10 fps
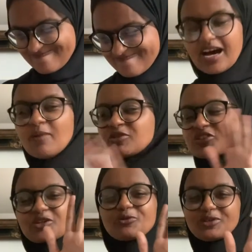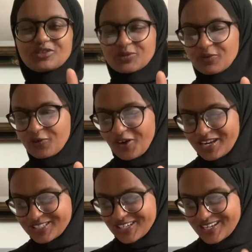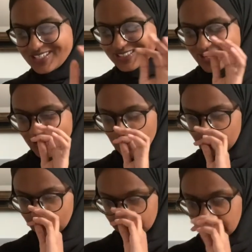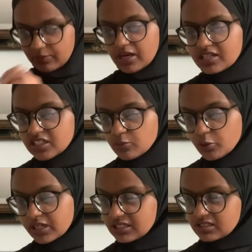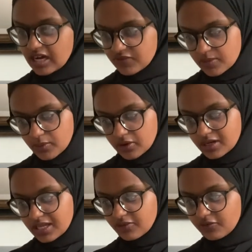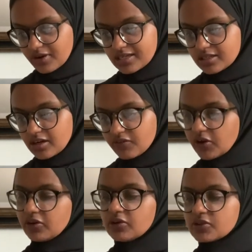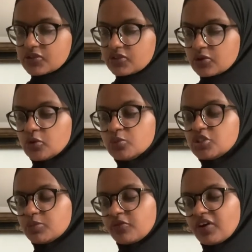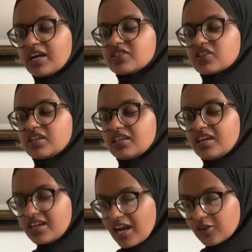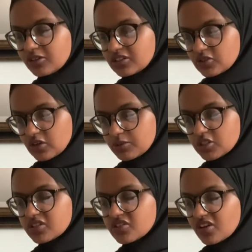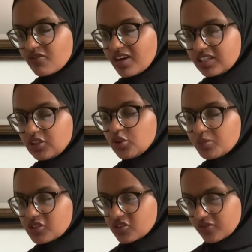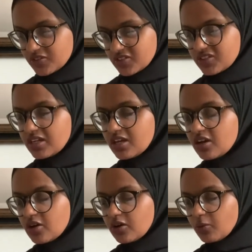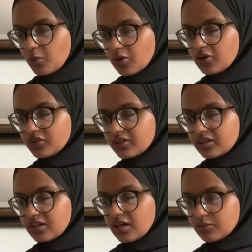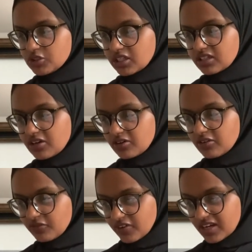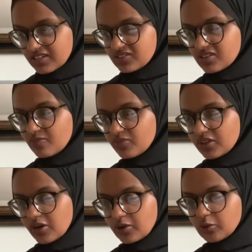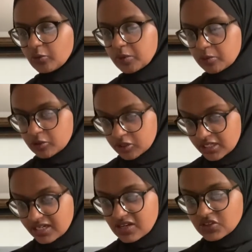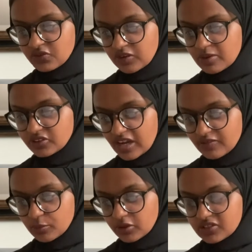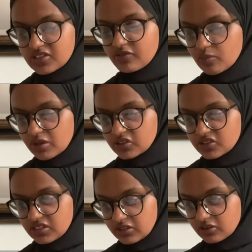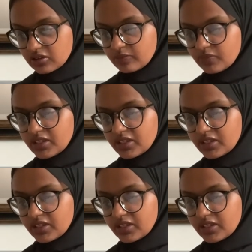I'm just gonna read this before I judge. A dim-witted diving bird and a friend of Ariel's to whom she provides inaccurate descriptions of any human surface world object Ariel finds. The character will be portrayed as a female diving bird instead of a male seagull,